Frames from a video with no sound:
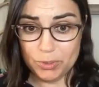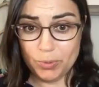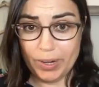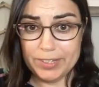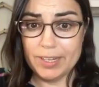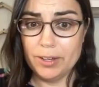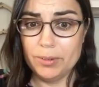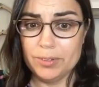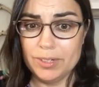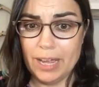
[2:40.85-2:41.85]
Do I
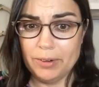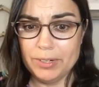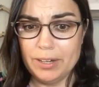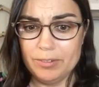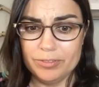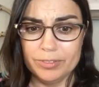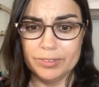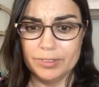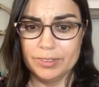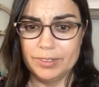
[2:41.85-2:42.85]
sound loud enough?
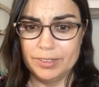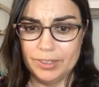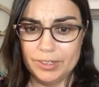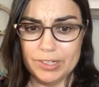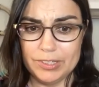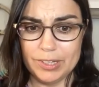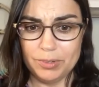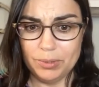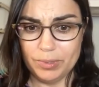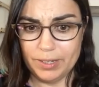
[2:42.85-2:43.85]
I sound it
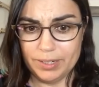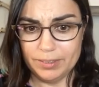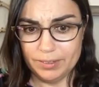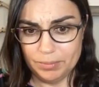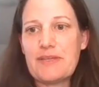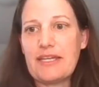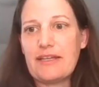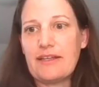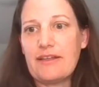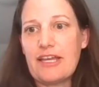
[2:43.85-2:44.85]
sounds good me.
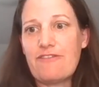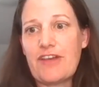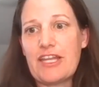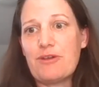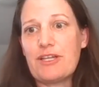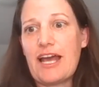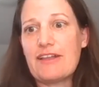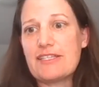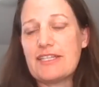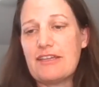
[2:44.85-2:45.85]
Perfect. If anyone
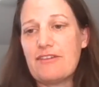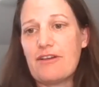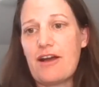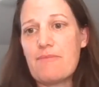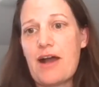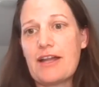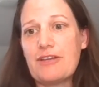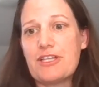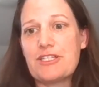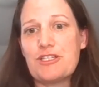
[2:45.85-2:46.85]
has any um, audio
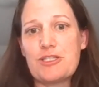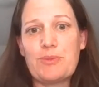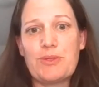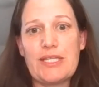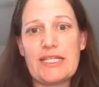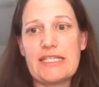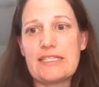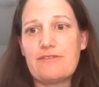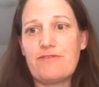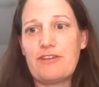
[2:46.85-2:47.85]
issues,
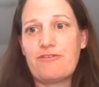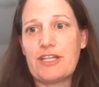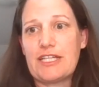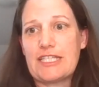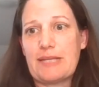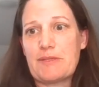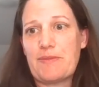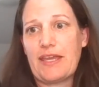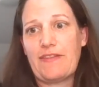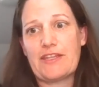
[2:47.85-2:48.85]
please feel free to type
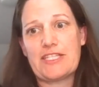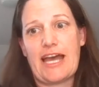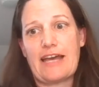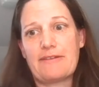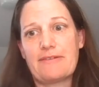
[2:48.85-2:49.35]
something in the chat.